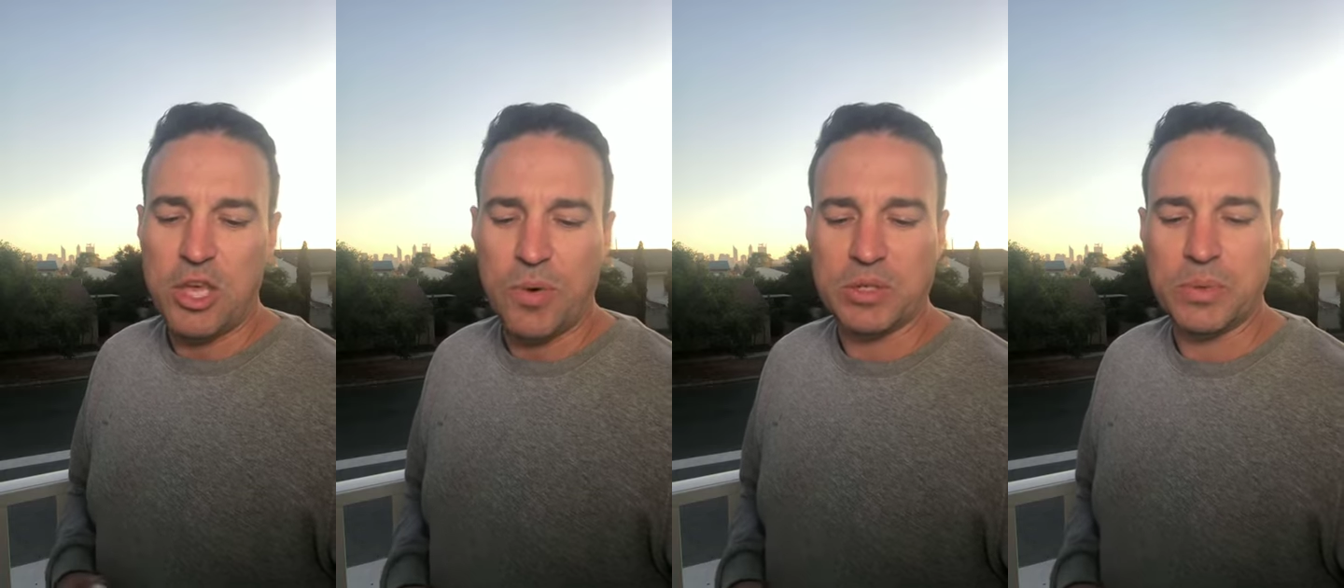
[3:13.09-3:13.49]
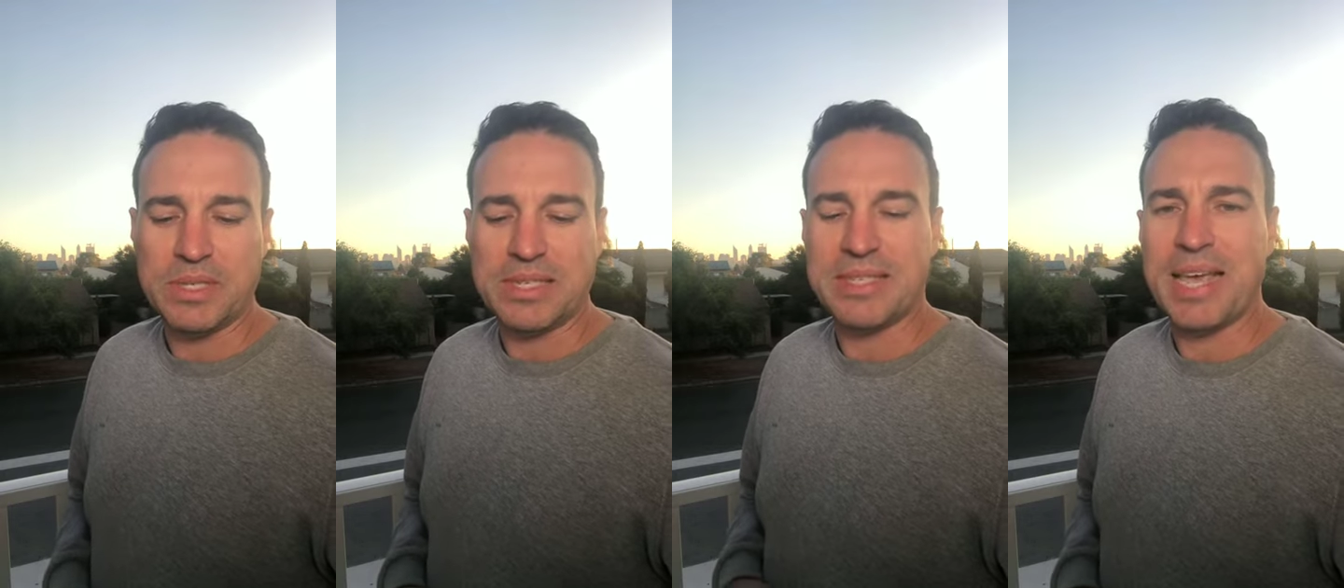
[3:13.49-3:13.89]
The US
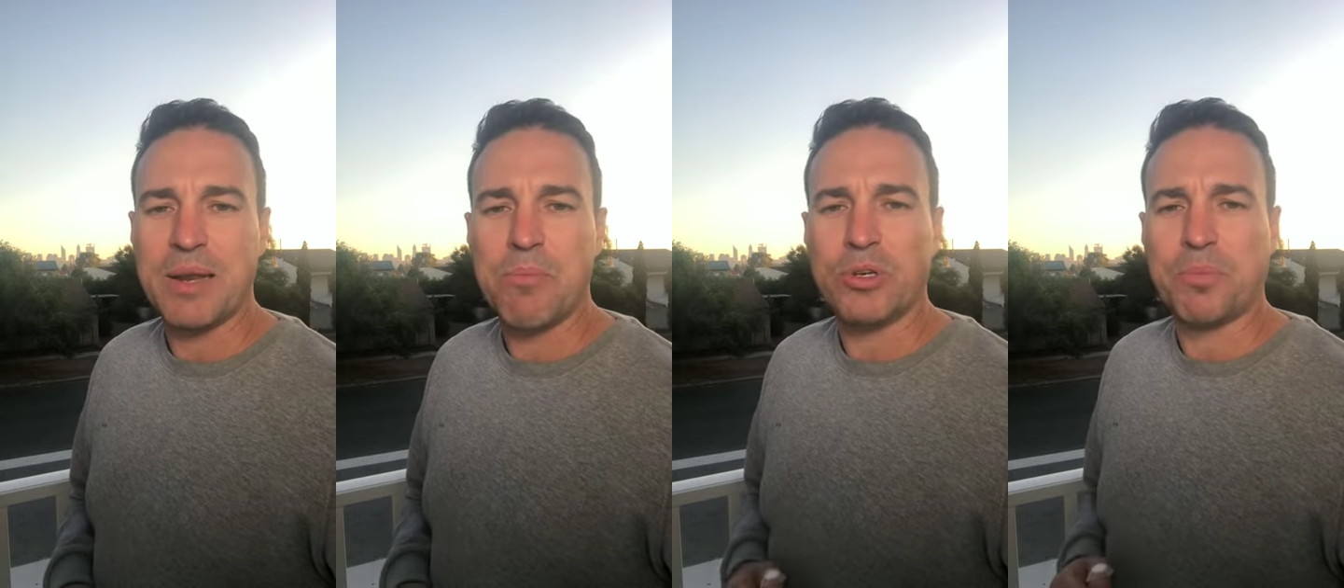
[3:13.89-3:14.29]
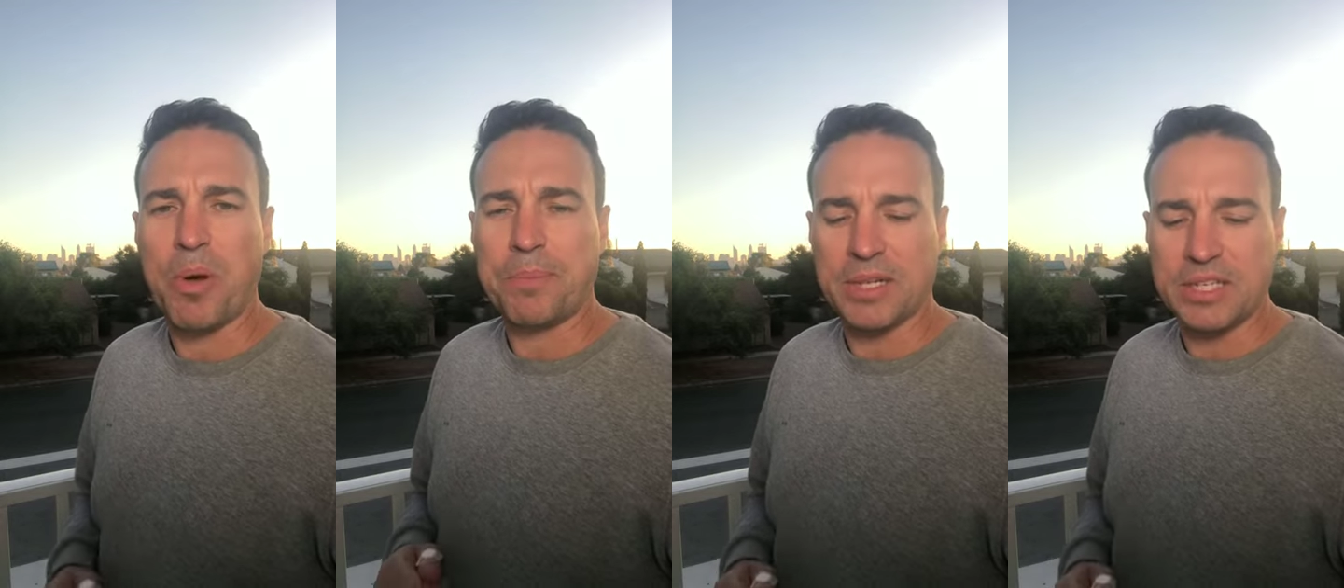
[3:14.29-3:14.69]
was the second most
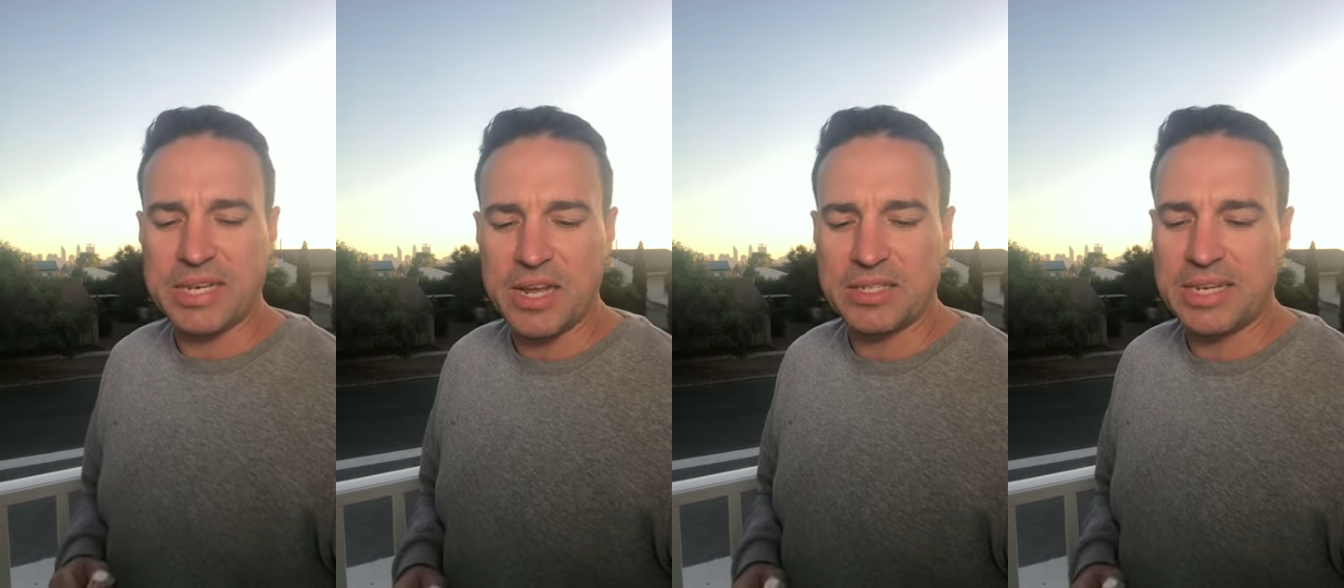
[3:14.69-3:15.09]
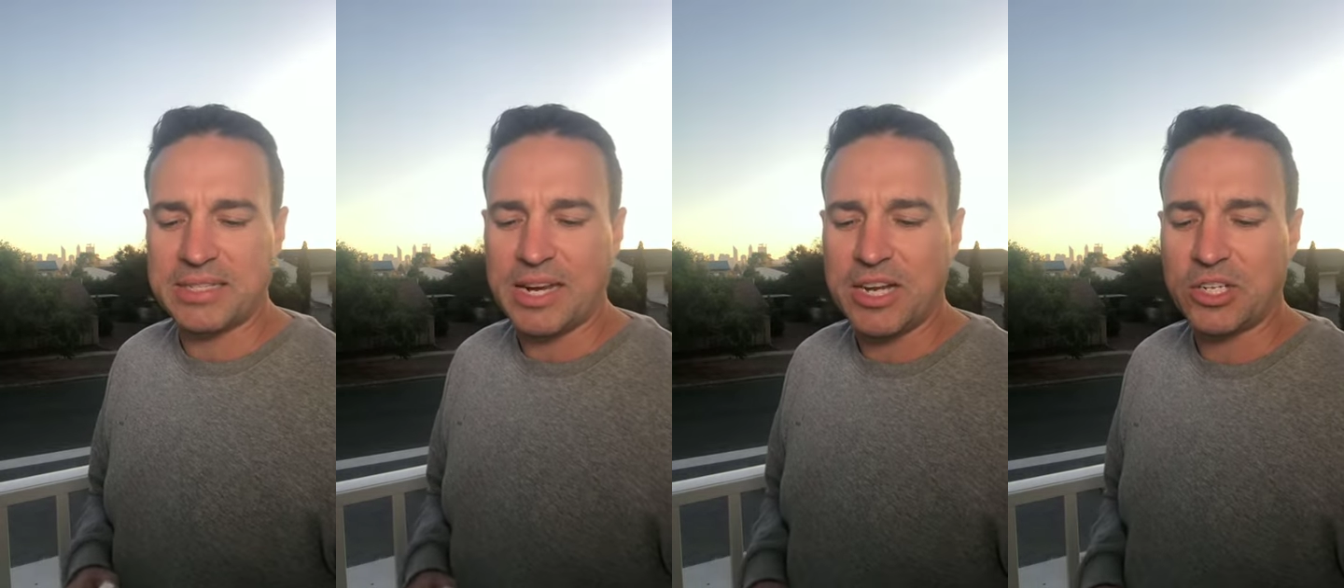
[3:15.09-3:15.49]
popular de-
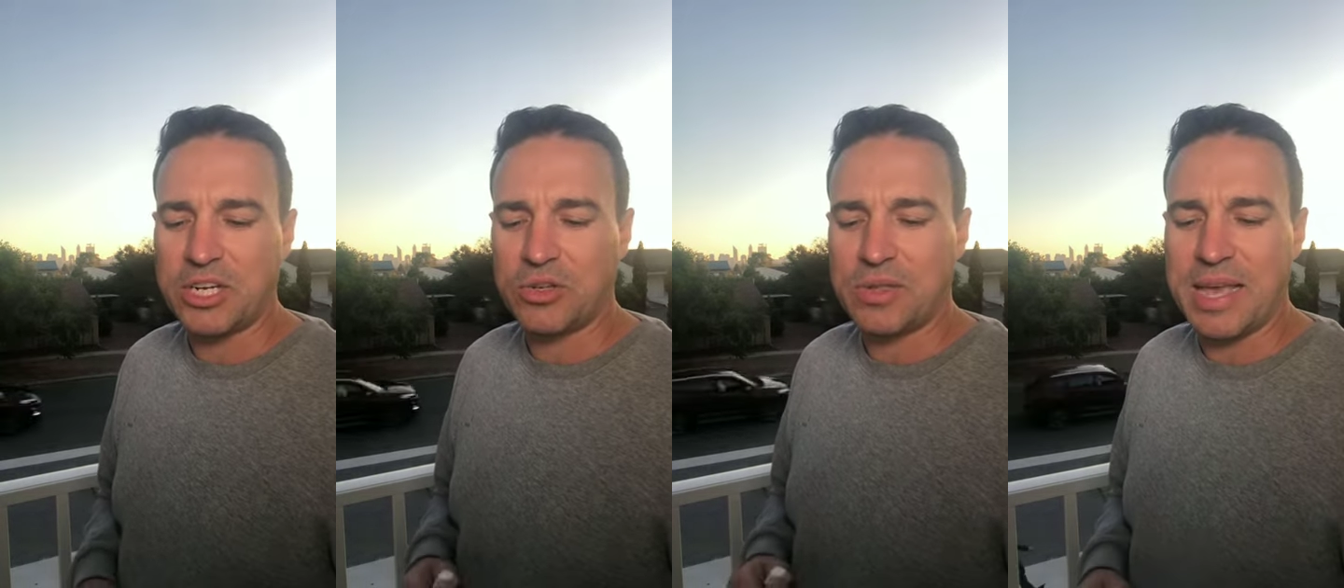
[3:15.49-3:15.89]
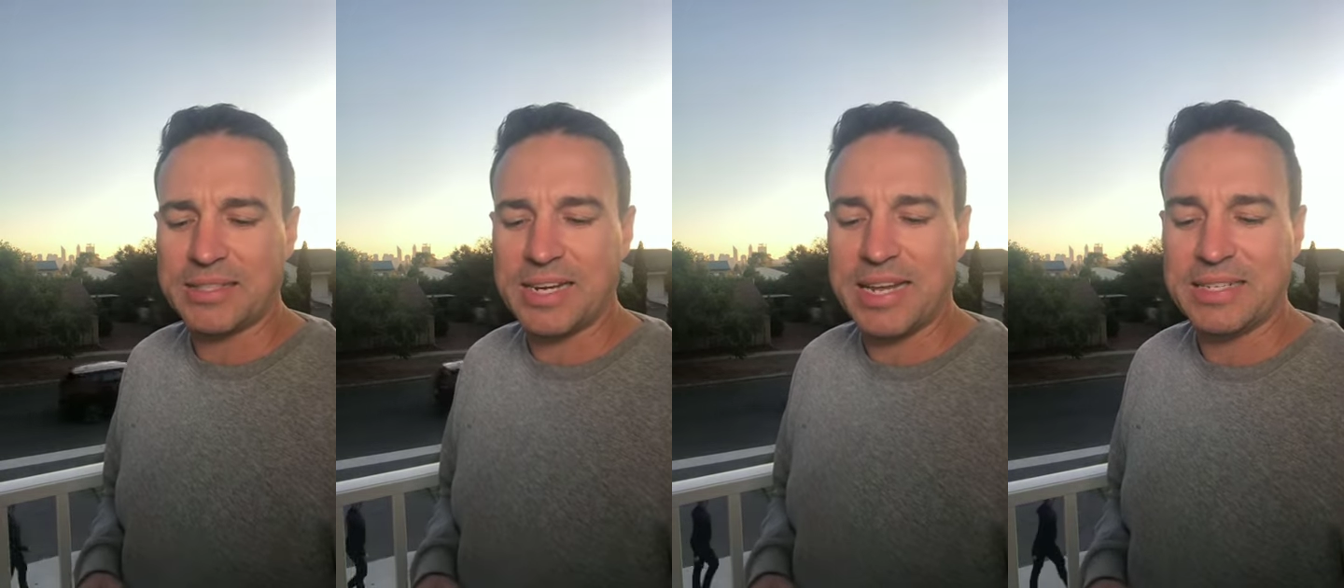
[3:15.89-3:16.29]
destination in
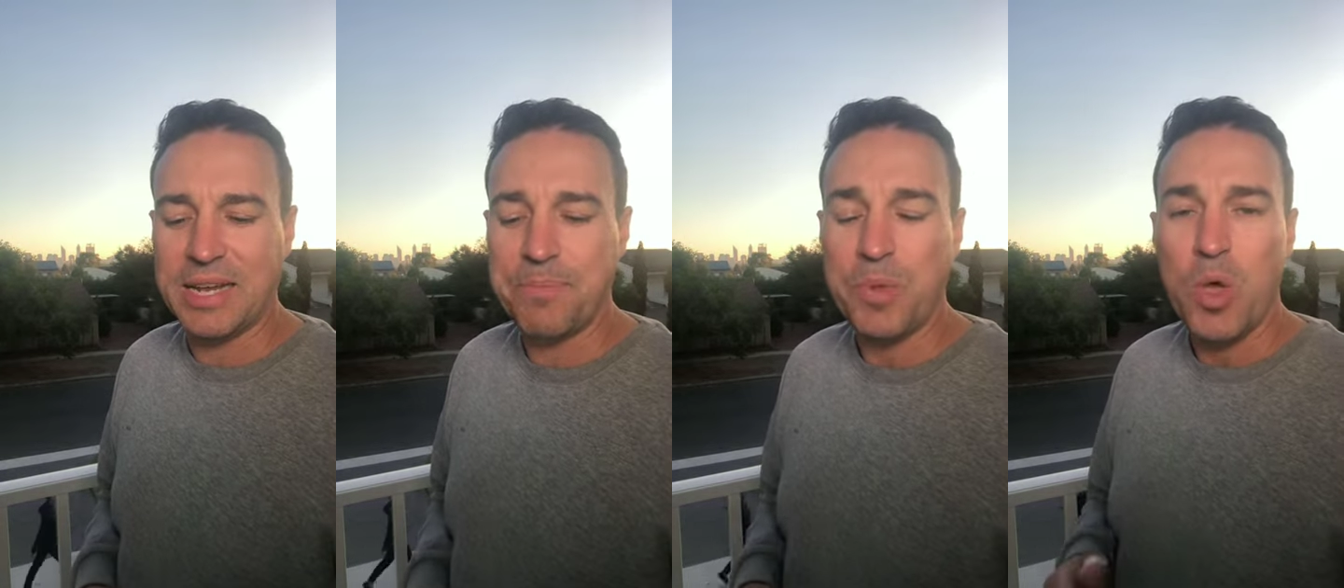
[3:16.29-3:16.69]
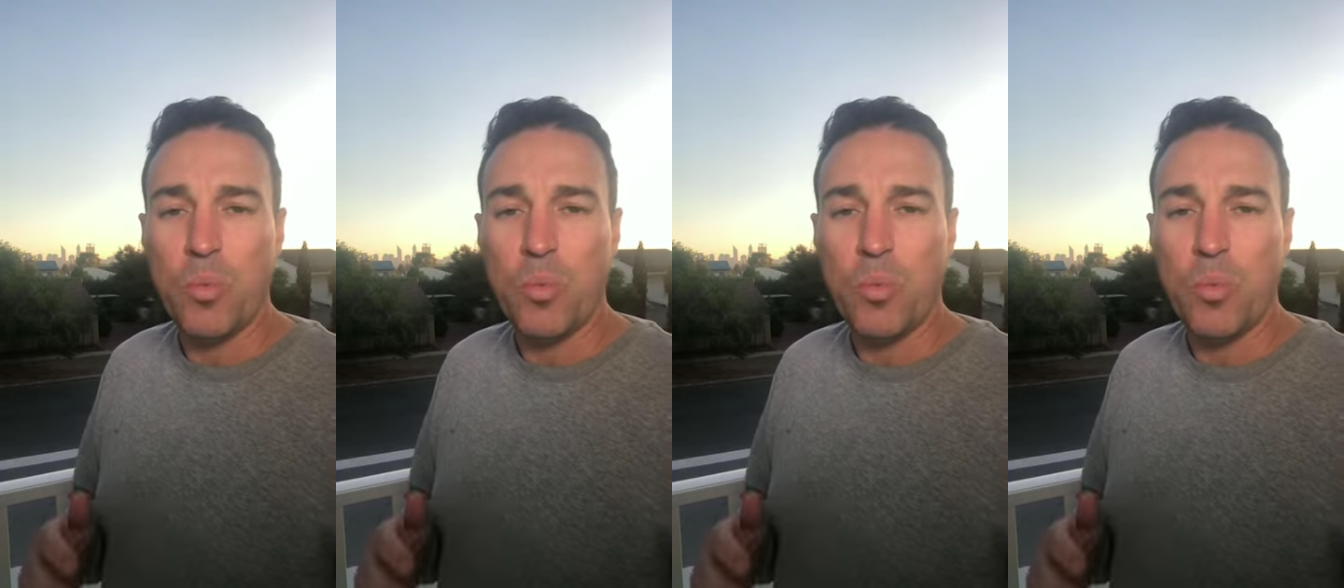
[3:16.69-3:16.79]
2018,